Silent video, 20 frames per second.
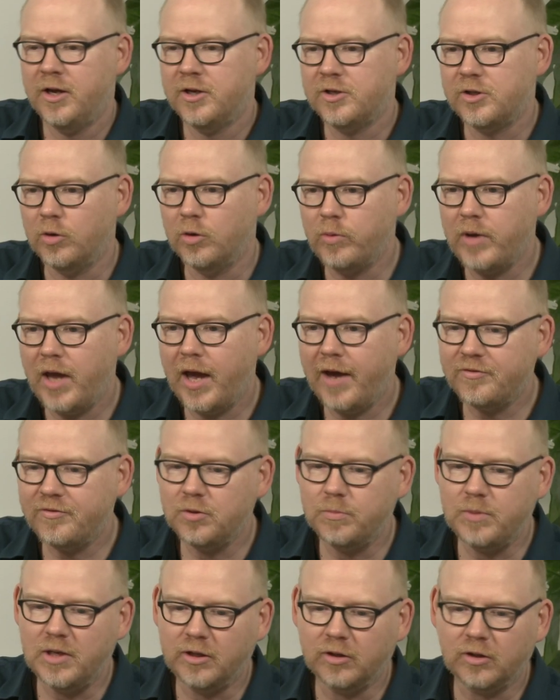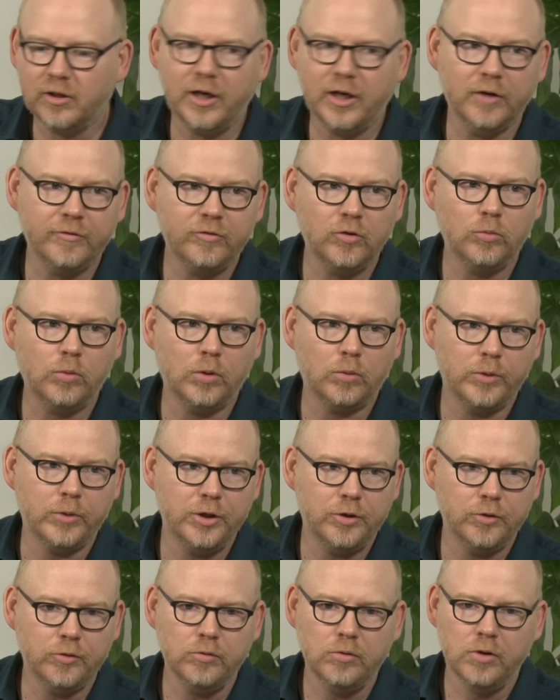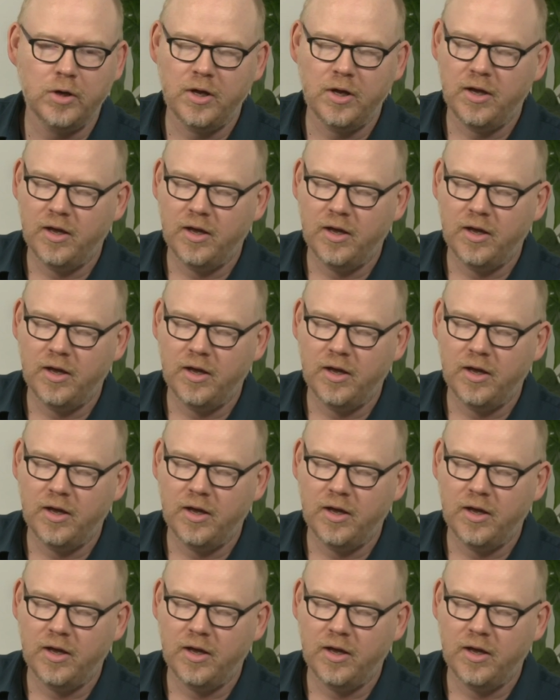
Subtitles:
So we have to be a little careful what we do.